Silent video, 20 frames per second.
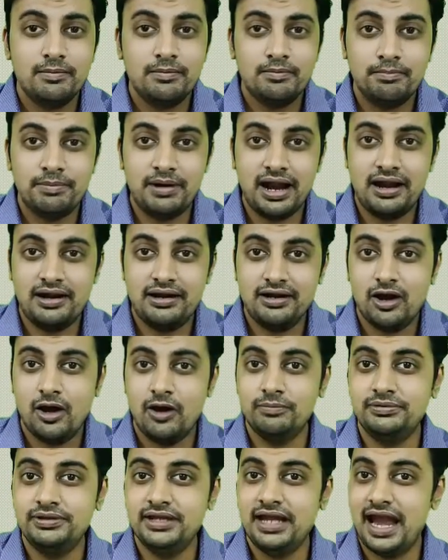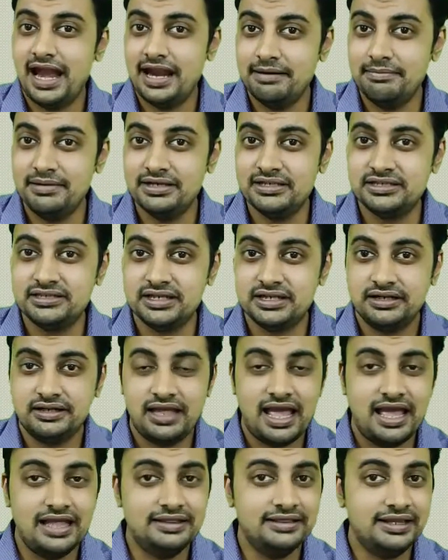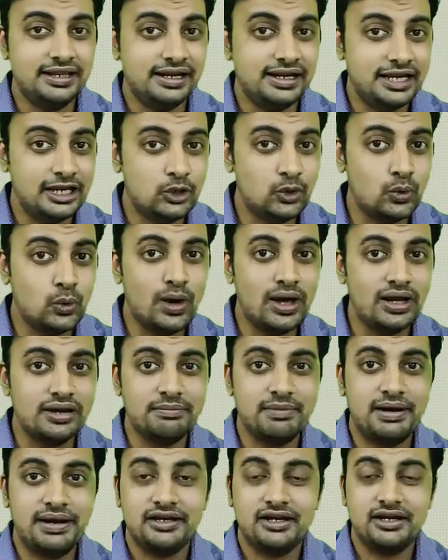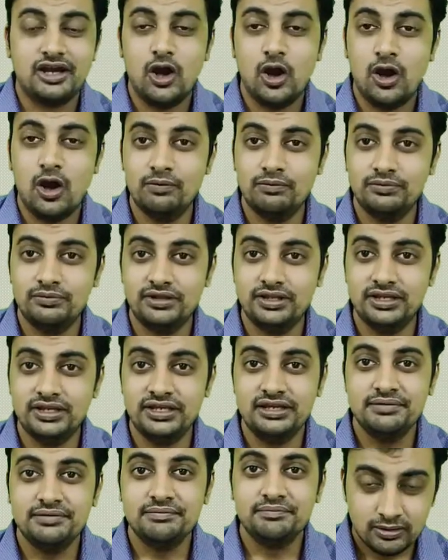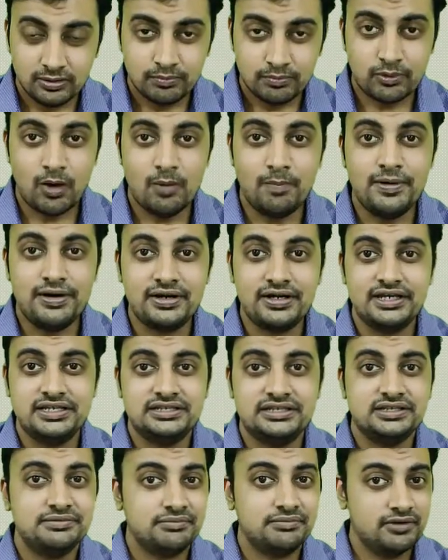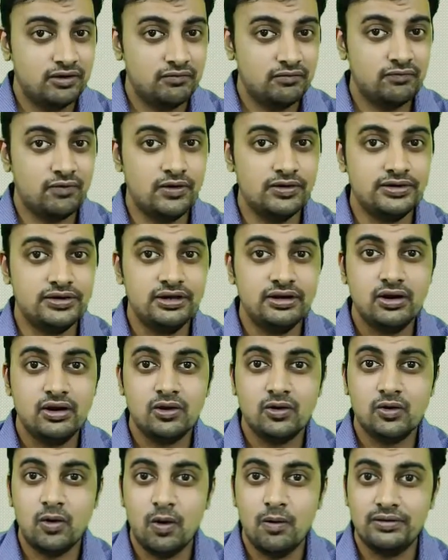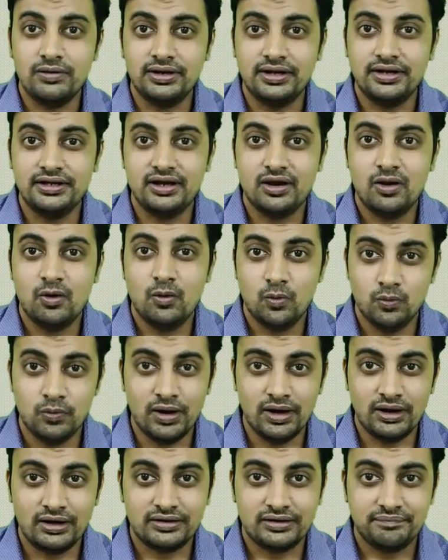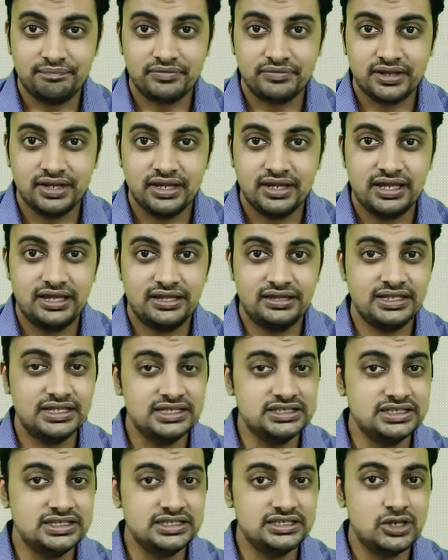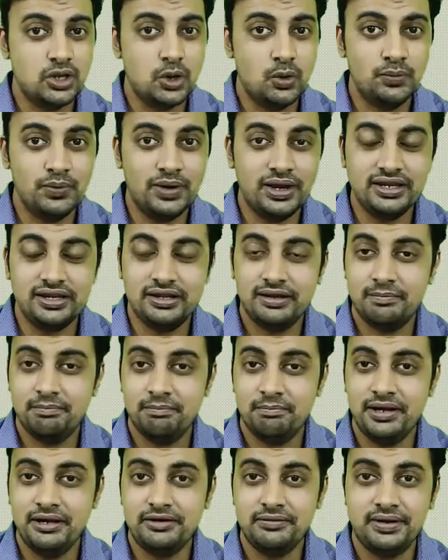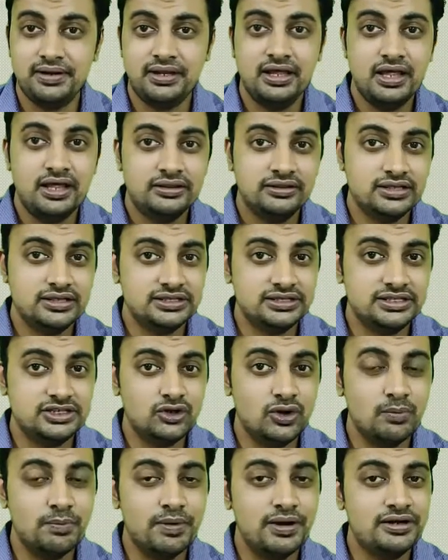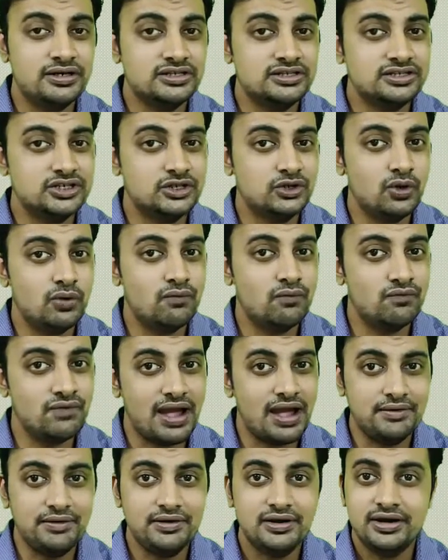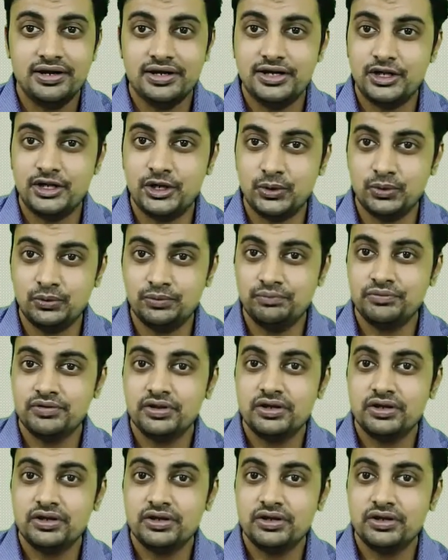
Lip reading: brand of the admixture and the requirement of the properties for your concrete work. This is vary between the 0.05 to